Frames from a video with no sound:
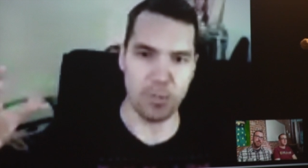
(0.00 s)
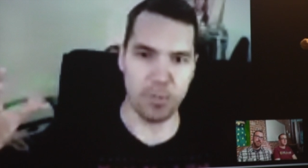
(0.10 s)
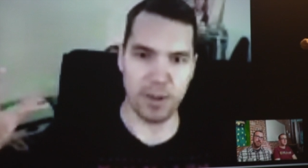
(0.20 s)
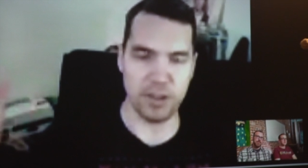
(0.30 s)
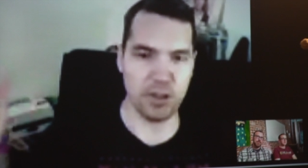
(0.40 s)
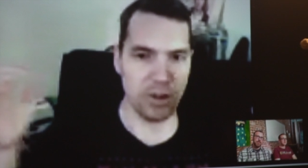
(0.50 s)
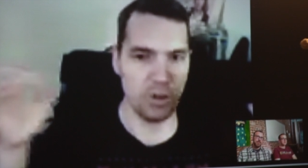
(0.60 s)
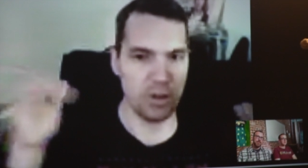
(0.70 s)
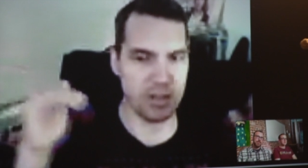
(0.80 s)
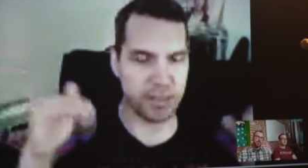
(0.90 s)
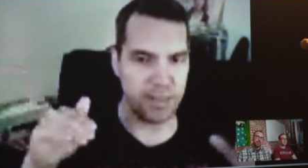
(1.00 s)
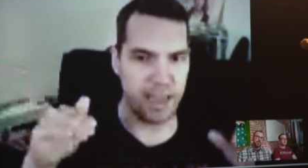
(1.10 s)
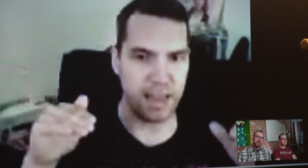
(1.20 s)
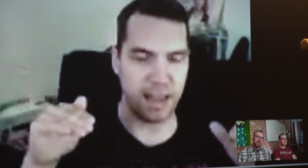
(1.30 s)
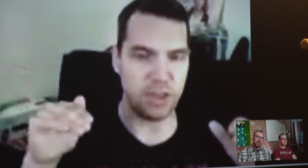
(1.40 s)
but you know, you can
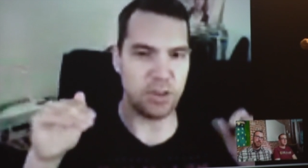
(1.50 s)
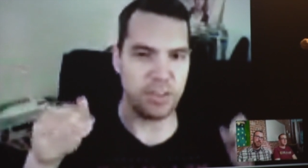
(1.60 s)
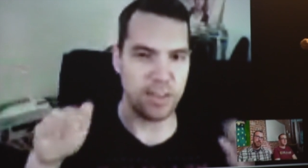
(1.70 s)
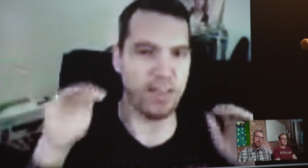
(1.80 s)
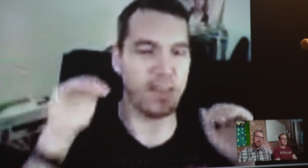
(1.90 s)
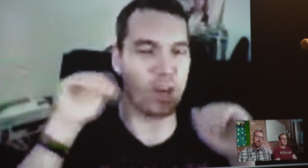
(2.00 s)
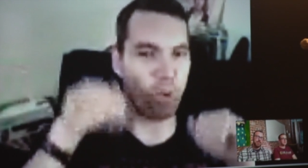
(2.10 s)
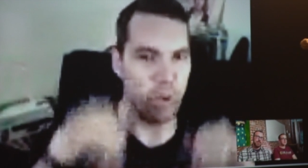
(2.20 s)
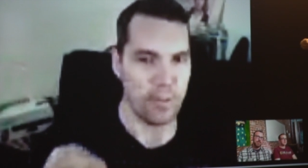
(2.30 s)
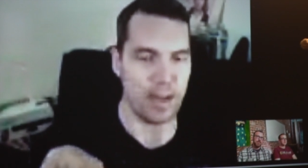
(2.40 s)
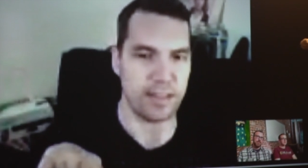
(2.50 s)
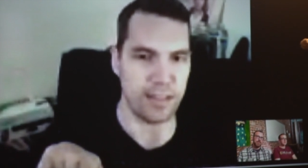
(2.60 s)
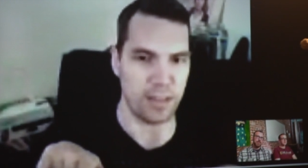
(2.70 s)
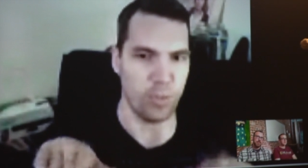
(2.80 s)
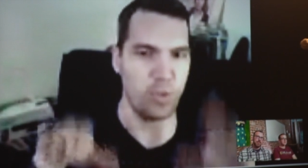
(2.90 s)
say like you can say the equipment at
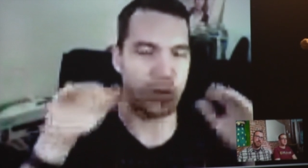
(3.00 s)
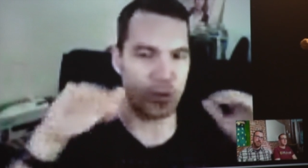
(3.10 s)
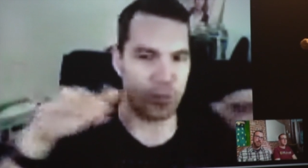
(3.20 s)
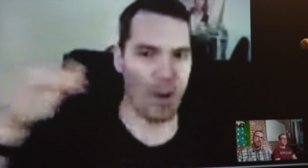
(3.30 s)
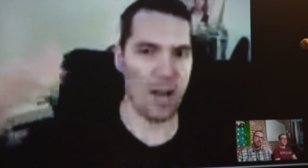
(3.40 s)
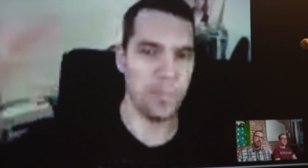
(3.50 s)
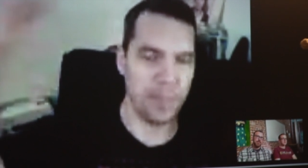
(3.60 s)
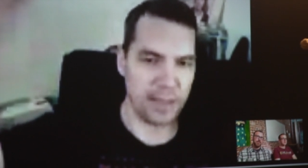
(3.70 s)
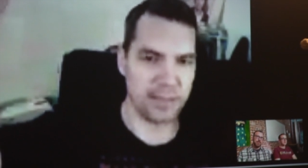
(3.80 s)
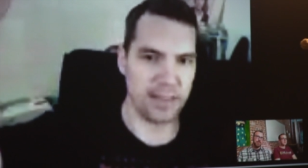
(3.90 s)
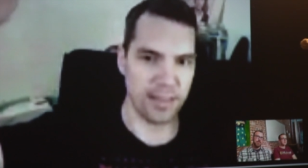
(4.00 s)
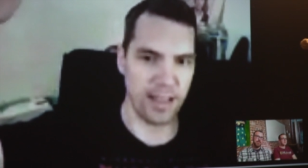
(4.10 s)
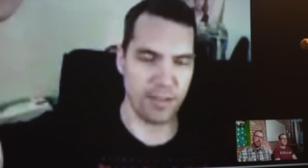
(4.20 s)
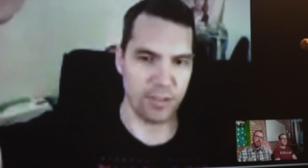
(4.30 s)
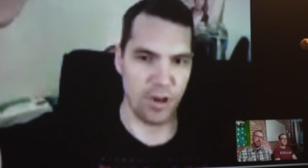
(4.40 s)
this point should probably be at this level,